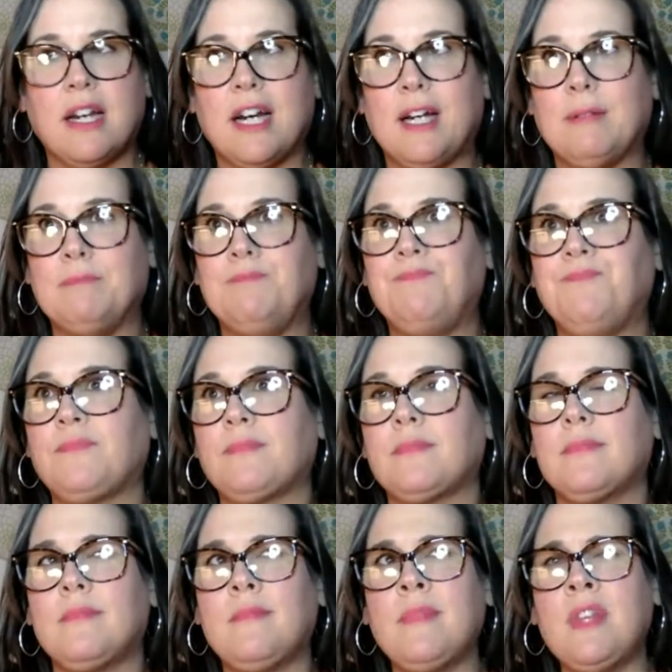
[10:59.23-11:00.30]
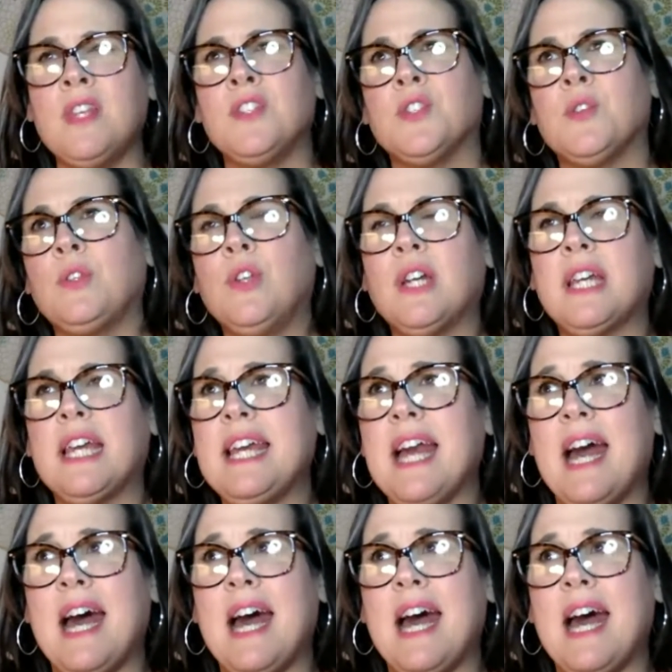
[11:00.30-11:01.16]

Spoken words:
So looking